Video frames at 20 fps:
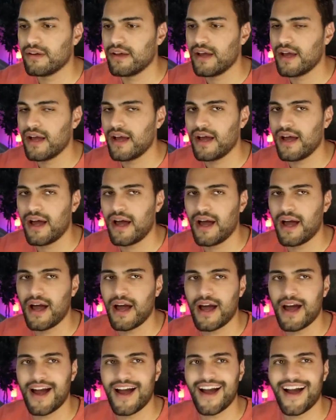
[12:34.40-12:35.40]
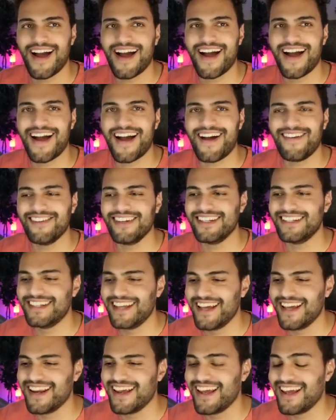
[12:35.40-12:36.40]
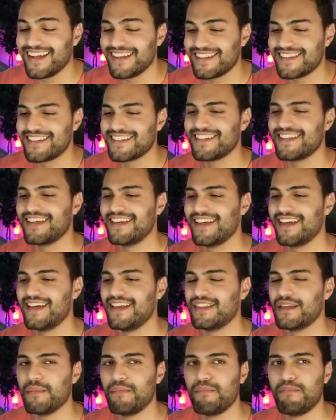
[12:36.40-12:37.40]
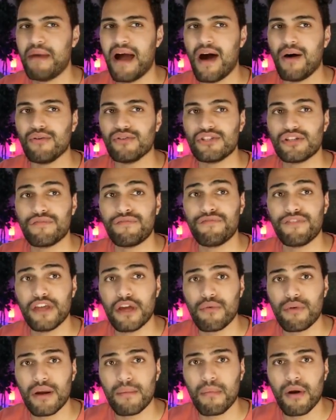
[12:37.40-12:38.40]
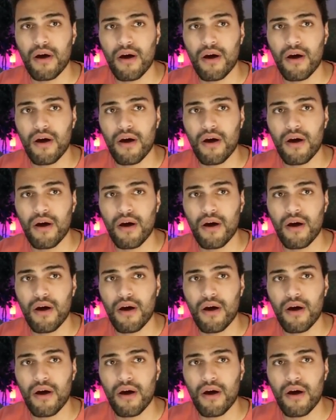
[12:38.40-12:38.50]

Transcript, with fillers: Ha-ha! We did it! The Bowser Fury